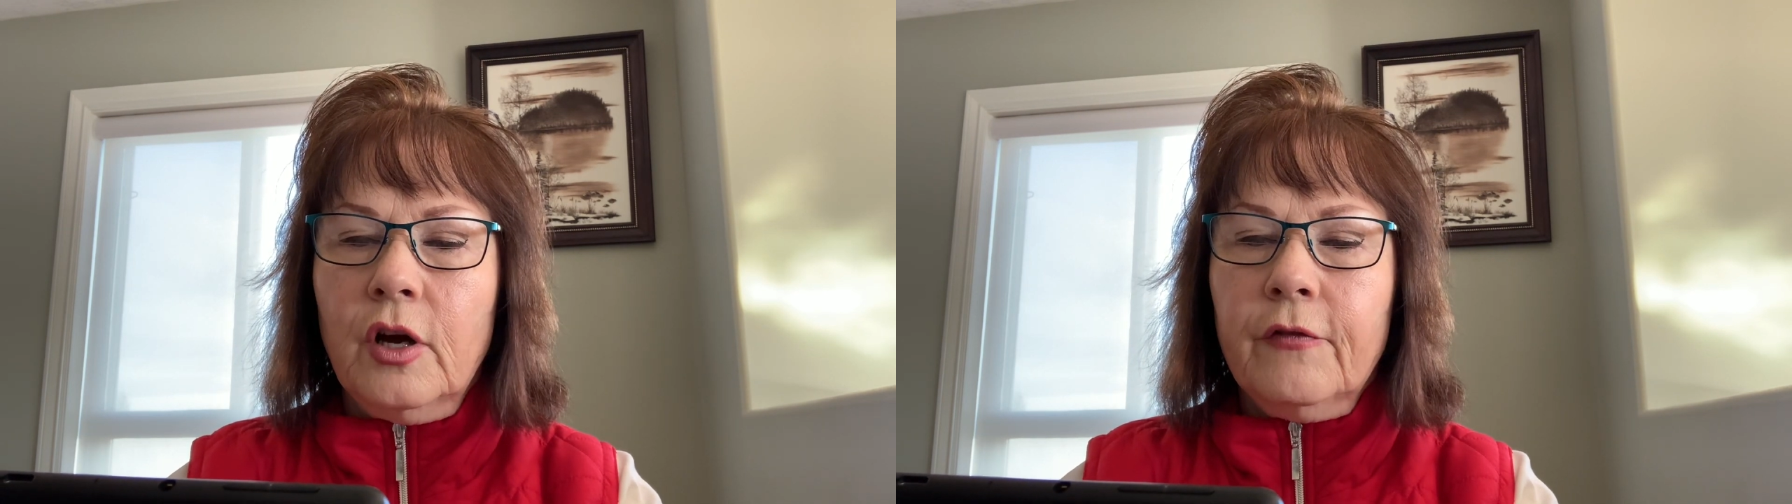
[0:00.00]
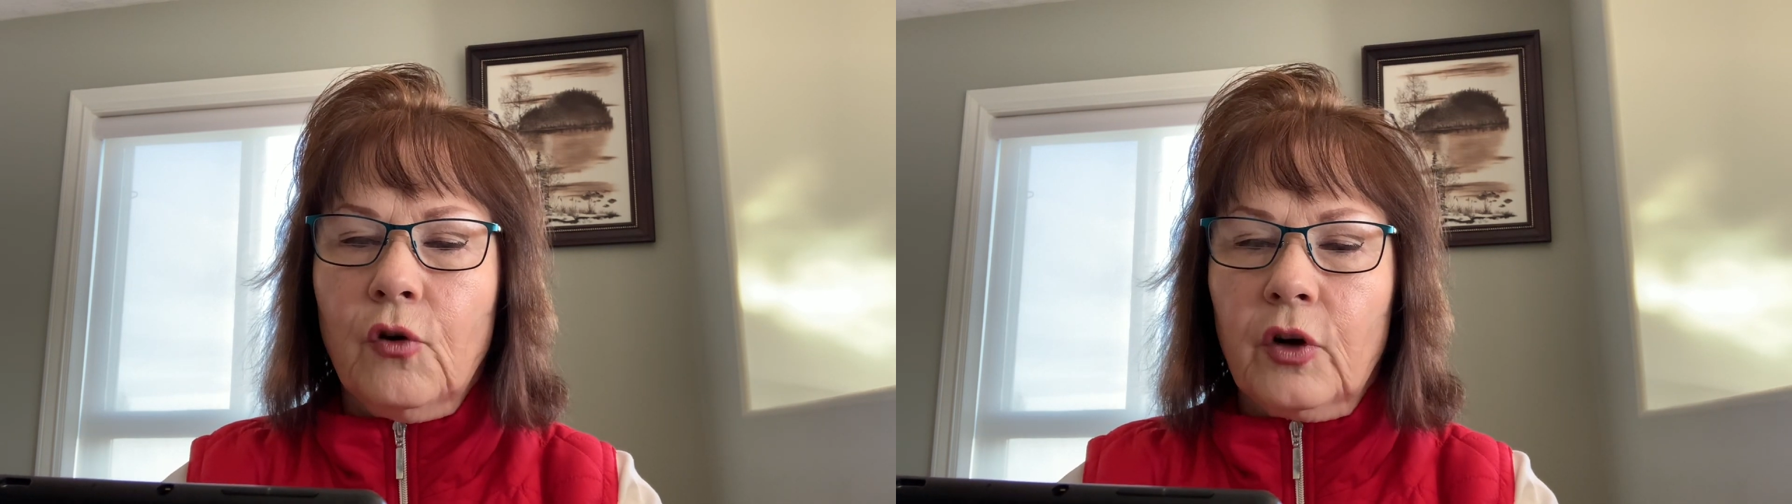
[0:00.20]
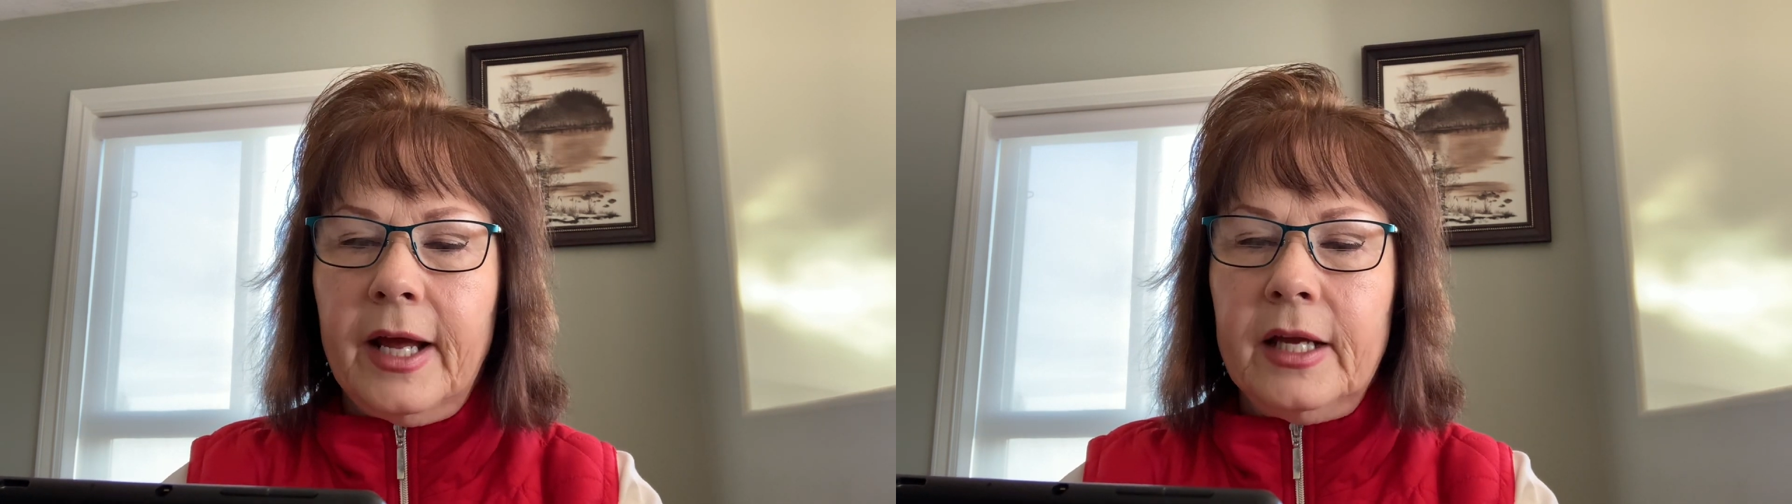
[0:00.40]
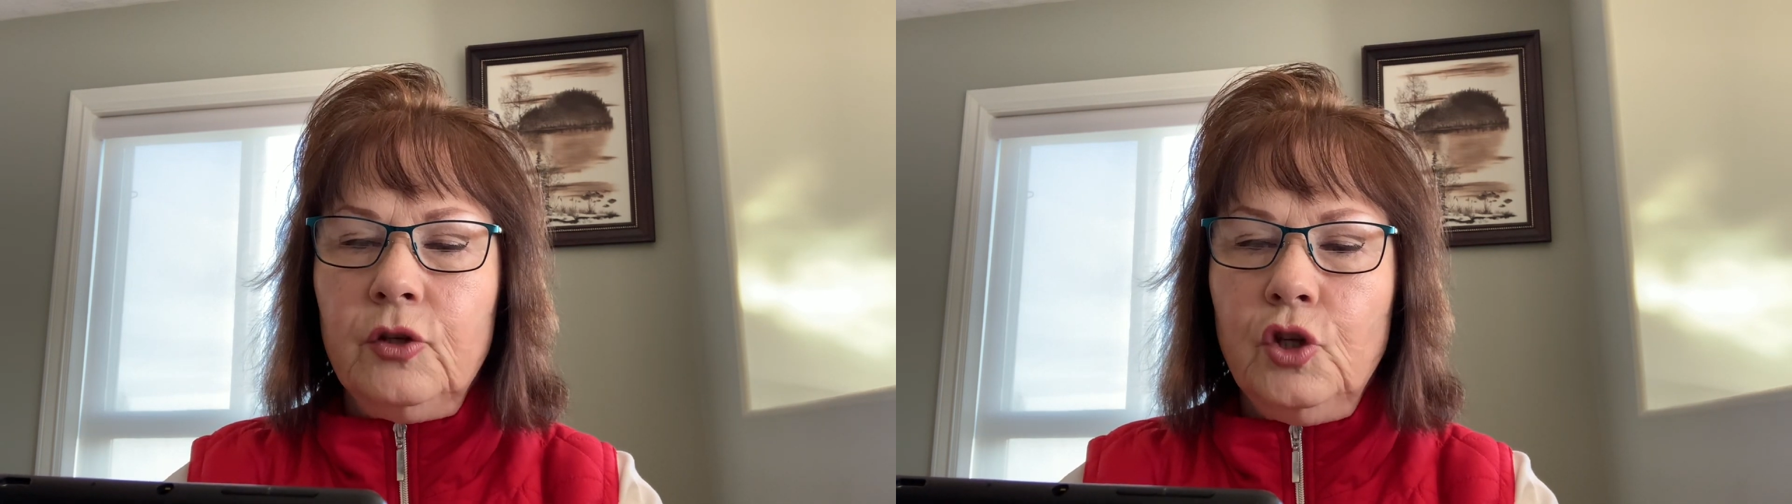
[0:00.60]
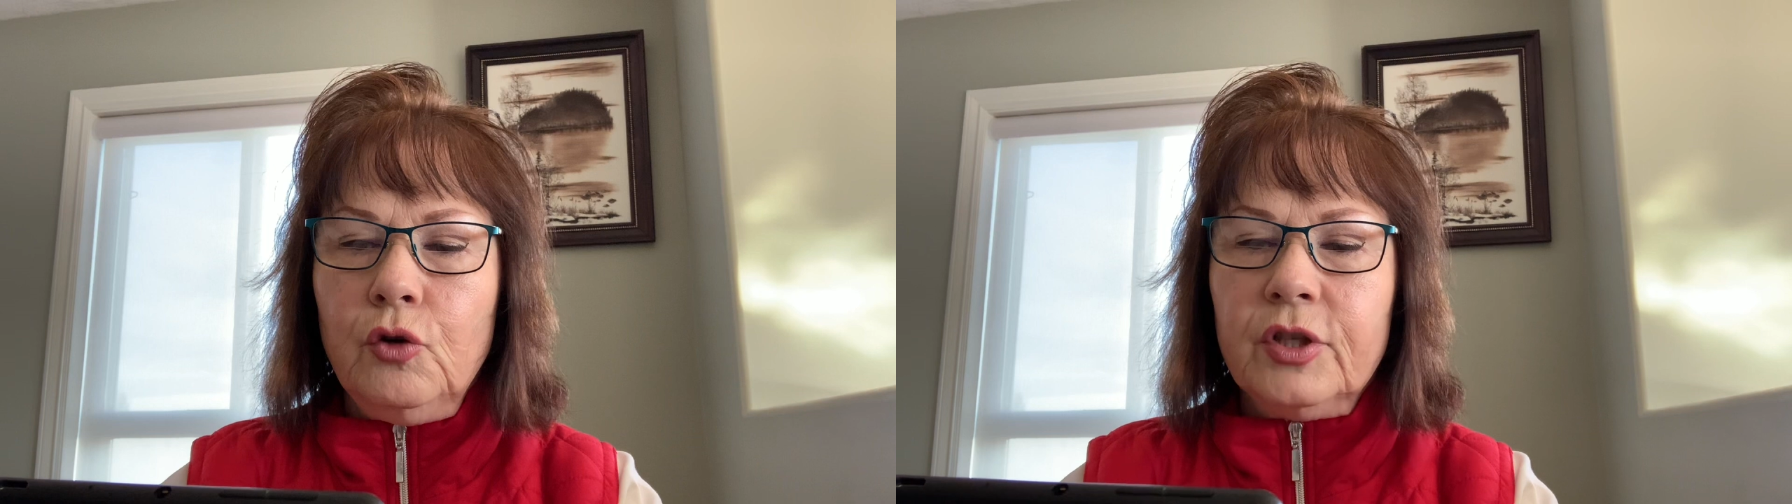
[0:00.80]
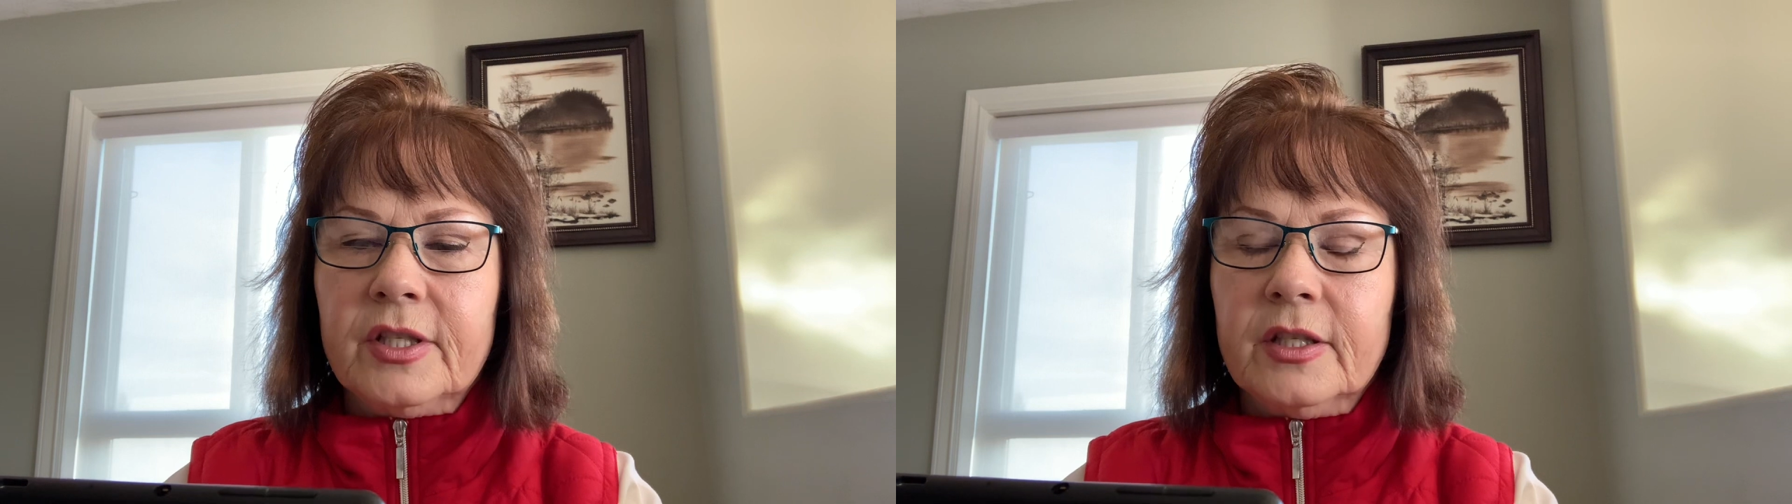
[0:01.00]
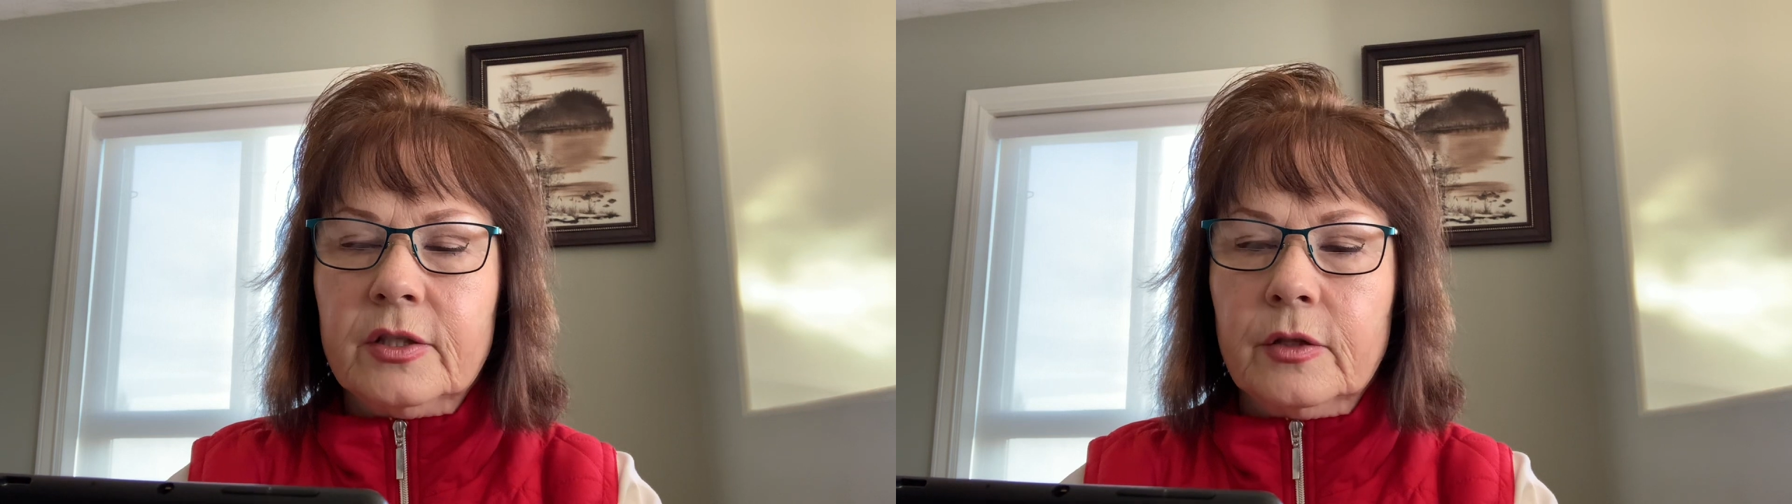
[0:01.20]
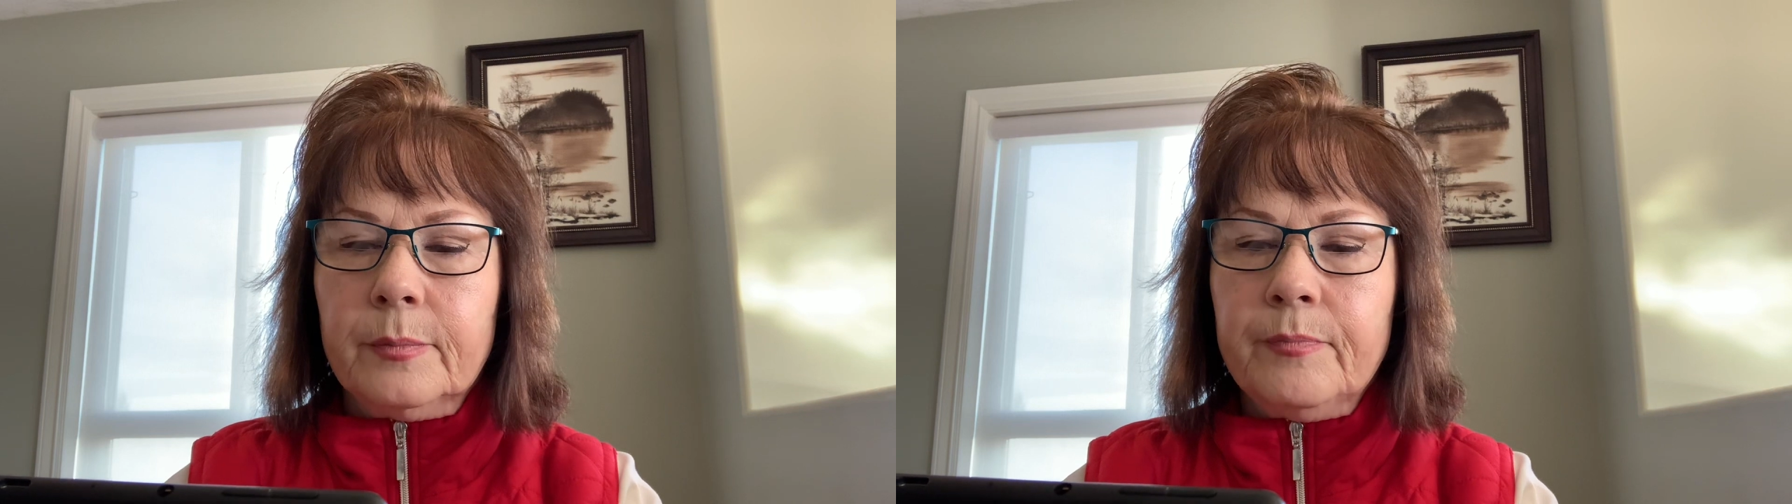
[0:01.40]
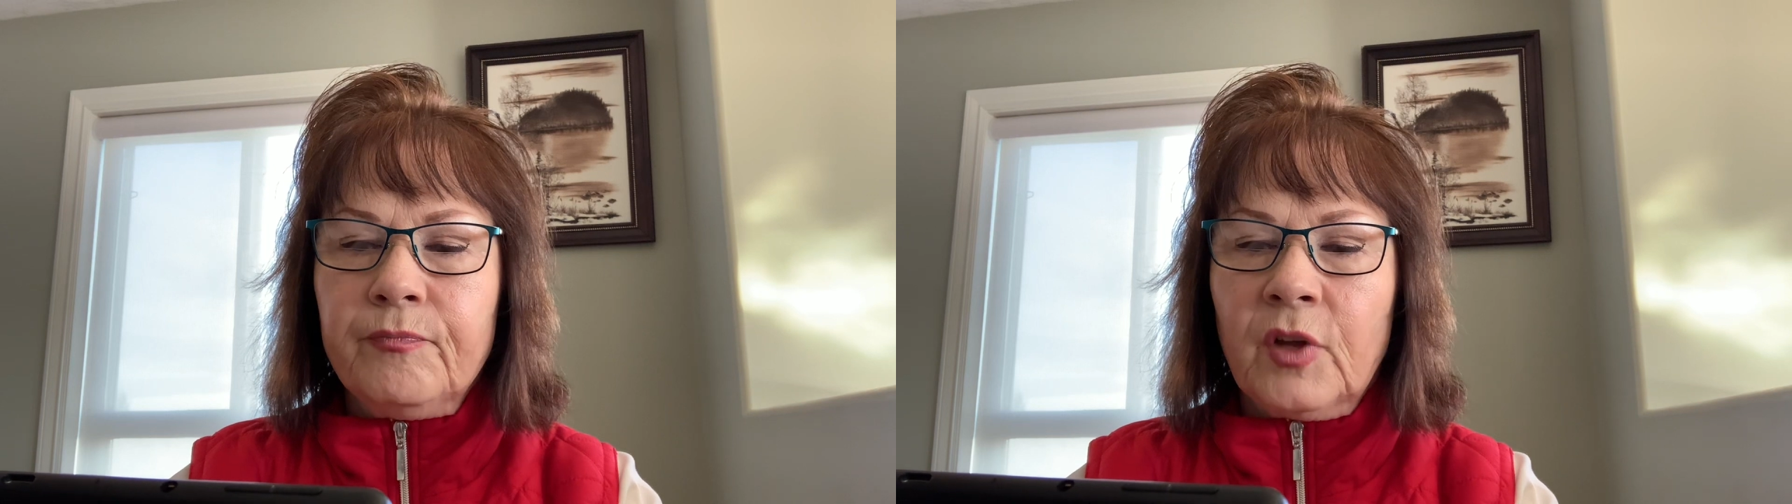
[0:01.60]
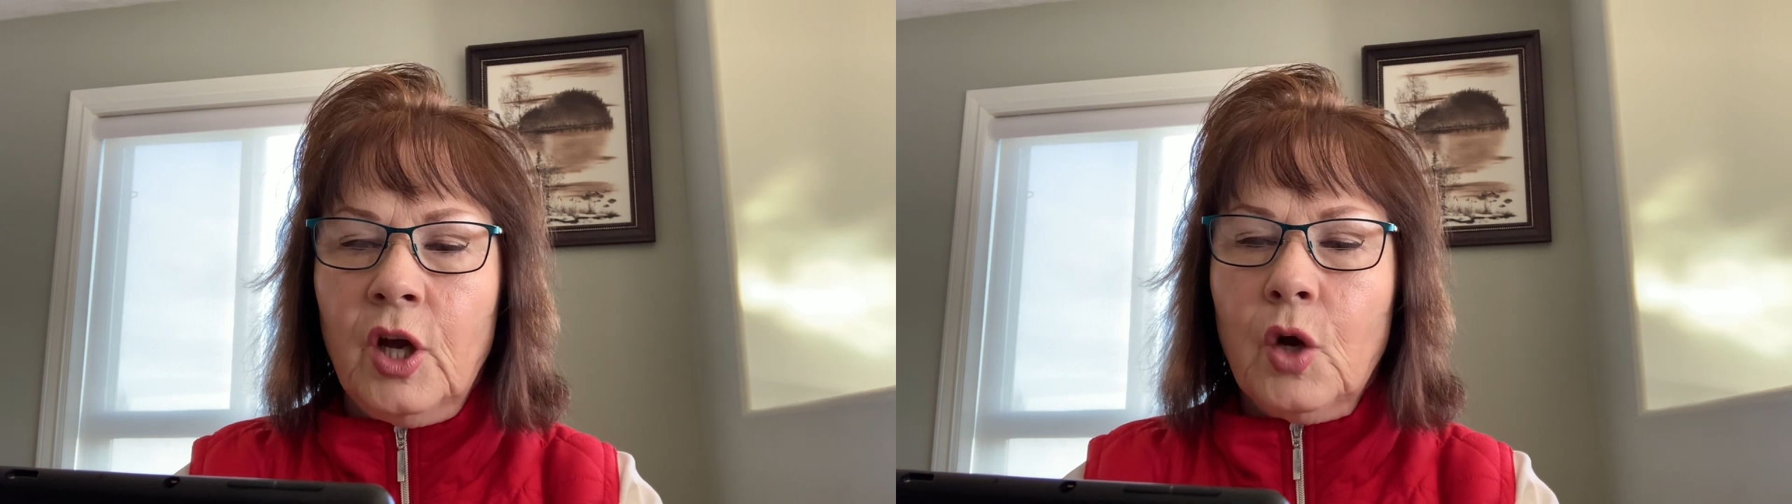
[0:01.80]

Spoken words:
for a new system